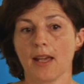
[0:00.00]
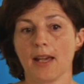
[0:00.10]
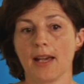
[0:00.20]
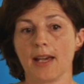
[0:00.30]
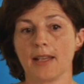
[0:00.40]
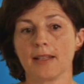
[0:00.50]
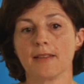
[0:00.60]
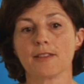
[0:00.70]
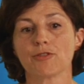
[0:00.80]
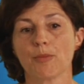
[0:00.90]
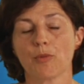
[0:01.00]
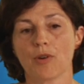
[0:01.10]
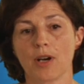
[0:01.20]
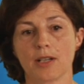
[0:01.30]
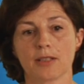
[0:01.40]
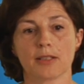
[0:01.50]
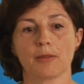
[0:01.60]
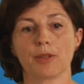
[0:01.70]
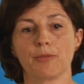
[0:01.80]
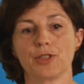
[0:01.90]
And in this report,
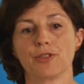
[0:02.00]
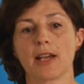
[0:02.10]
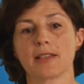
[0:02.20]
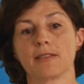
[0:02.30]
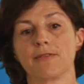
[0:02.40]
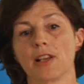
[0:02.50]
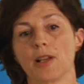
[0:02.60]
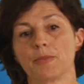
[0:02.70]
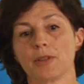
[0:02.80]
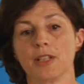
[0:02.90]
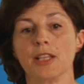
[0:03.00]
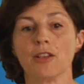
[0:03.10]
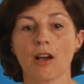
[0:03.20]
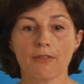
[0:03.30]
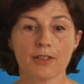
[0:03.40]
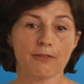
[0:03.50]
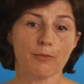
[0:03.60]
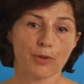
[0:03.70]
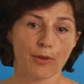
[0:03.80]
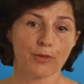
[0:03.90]
WBGU has developed an innovative
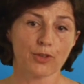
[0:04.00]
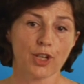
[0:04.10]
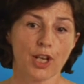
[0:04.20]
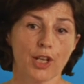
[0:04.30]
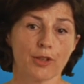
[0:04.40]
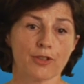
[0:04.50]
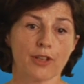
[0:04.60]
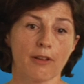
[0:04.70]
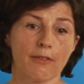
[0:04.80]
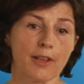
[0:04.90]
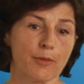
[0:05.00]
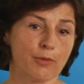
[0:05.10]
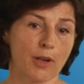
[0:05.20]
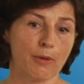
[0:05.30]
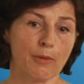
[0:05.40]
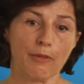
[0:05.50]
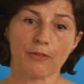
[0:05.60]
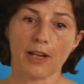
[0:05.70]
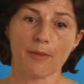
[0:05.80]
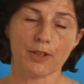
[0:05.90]
approach to solving the problem
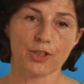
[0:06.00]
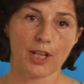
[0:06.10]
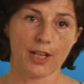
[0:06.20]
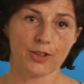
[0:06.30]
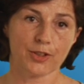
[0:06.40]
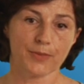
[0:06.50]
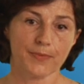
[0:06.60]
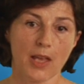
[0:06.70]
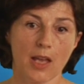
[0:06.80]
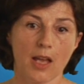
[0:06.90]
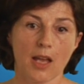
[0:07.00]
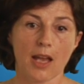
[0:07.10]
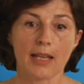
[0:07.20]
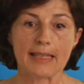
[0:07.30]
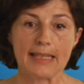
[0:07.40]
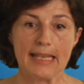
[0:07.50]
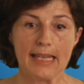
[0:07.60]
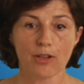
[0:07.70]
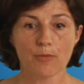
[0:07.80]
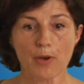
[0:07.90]
of climate change. A
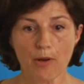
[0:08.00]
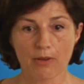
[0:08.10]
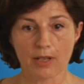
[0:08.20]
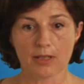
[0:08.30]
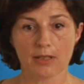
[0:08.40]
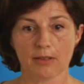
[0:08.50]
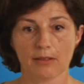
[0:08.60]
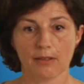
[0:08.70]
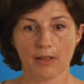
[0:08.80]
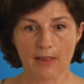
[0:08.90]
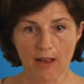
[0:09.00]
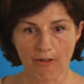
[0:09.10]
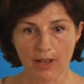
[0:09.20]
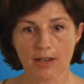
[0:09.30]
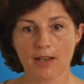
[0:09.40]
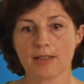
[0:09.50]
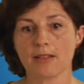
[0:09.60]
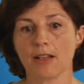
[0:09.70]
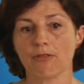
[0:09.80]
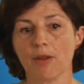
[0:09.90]
key component therein is
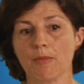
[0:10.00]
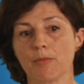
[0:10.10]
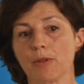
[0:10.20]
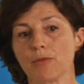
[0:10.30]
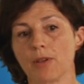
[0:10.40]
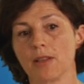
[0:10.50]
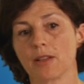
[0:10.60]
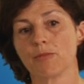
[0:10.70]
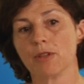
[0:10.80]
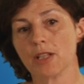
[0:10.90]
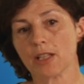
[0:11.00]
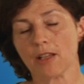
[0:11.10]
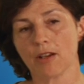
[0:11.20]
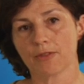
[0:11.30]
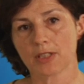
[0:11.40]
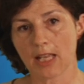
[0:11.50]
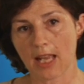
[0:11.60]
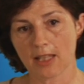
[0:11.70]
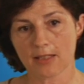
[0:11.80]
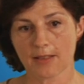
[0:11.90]
an agreement between the community of
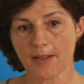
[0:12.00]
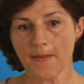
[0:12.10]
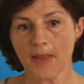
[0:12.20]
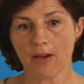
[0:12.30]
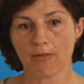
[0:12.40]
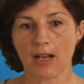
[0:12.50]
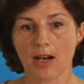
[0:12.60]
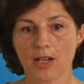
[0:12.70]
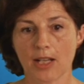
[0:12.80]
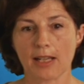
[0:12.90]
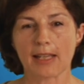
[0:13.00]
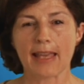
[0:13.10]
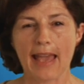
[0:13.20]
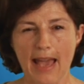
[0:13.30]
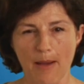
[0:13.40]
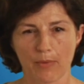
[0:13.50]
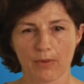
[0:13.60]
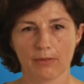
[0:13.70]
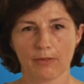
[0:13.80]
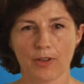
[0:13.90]
states regarding a cap
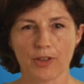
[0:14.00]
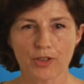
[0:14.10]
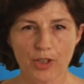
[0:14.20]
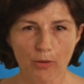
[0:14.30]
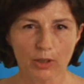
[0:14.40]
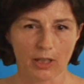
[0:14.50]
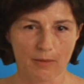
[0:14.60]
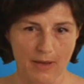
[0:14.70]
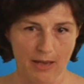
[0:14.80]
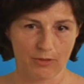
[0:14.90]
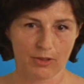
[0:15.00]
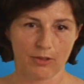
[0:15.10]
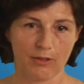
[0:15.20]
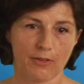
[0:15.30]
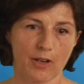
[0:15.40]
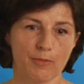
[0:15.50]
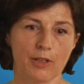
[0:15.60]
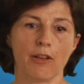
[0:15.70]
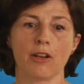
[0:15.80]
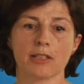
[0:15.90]
for the total amount of carbon
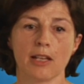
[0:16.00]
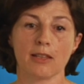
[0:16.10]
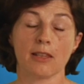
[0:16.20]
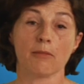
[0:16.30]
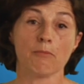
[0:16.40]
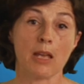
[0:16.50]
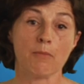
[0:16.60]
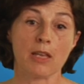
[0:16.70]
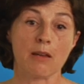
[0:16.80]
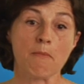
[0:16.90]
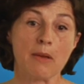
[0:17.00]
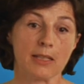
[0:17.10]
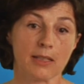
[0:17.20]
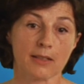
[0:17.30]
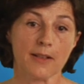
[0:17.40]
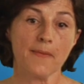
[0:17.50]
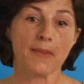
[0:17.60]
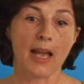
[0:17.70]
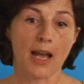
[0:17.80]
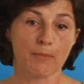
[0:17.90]
dioxide that may be emitted
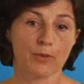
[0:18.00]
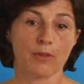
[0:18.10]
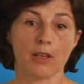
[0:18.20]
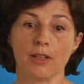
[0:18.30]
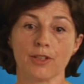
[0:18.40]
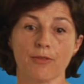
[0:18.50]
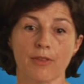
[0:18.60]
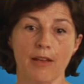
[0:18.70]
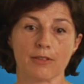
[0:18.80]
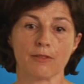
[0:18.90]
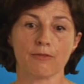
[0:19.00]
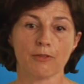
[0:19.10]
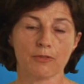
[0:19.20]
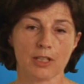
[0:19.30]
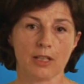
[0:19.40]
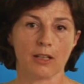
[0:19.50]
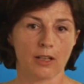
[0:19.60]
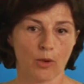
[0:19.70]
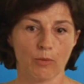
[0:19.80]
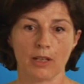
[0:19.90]
up to the year 2050
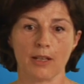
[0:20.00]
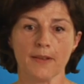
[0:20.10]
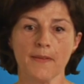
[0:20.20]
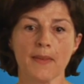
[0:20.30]
globally,